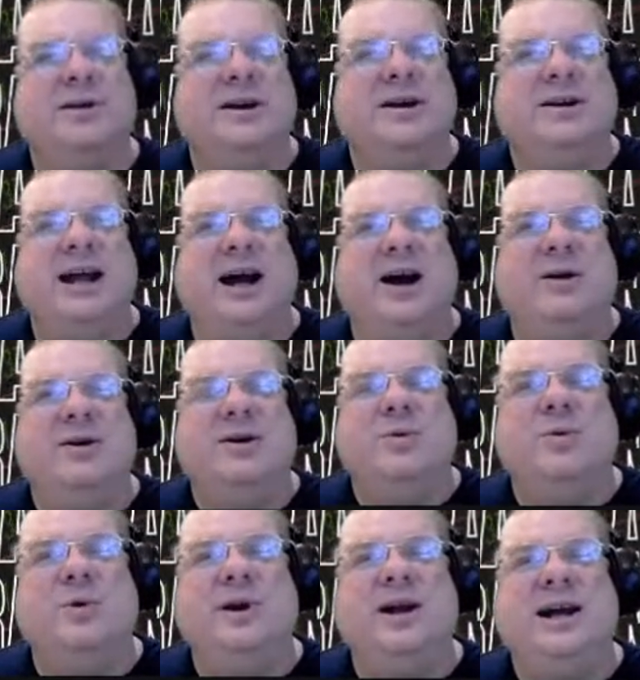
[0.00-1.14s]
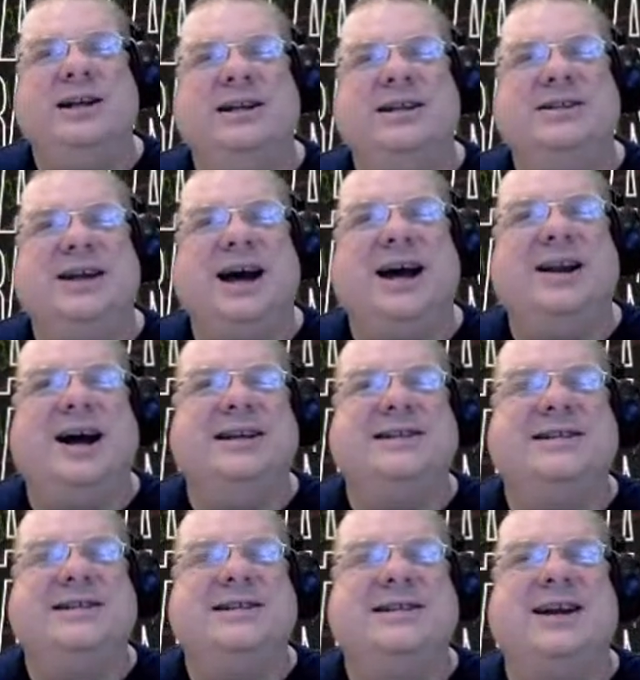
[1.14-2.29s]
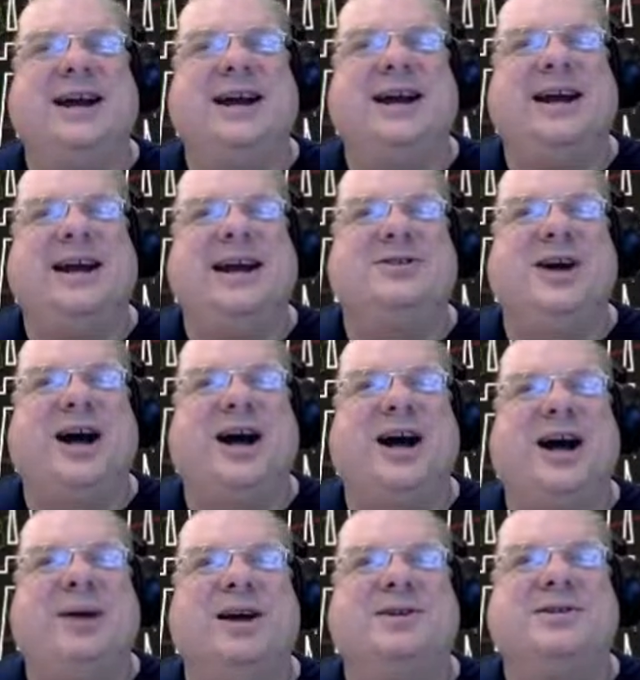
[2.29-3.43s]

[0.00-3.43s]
Now, when I did that, I set a stop loss,